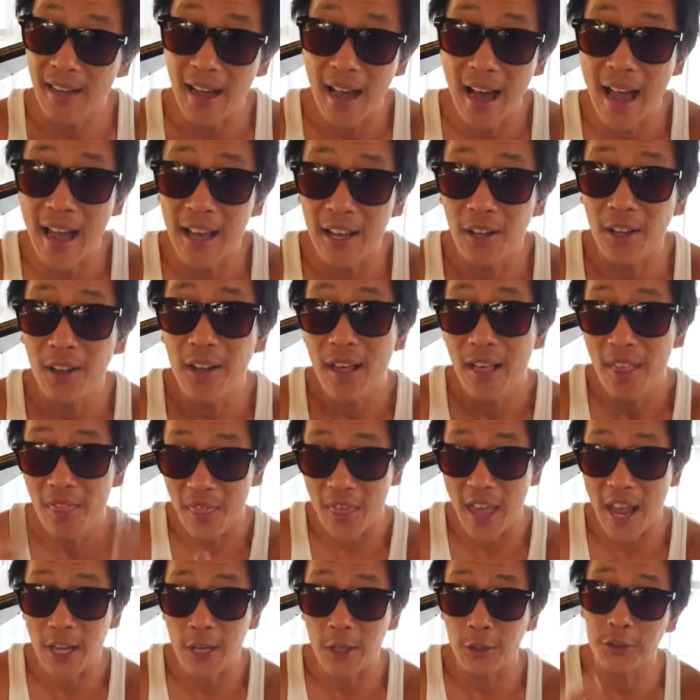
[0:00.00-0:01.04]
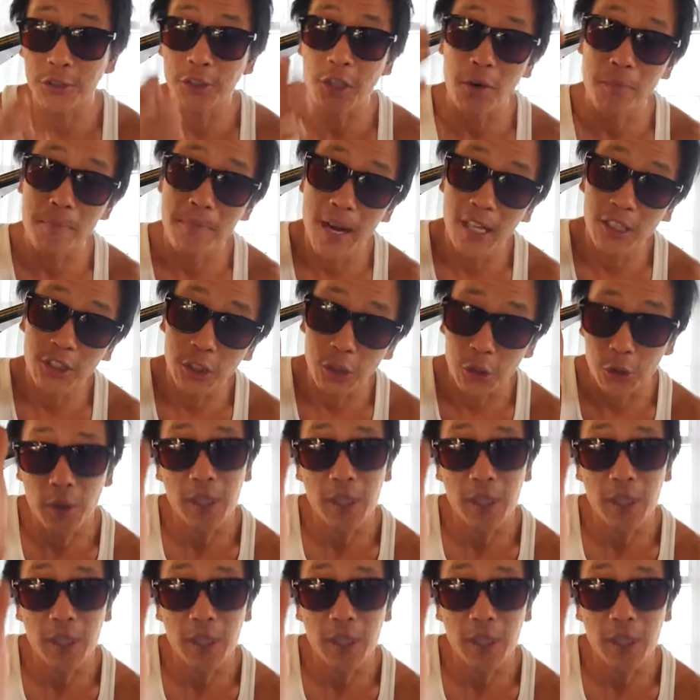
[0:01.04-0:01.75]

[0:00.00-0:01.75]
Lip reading: Kyle, thank you so much.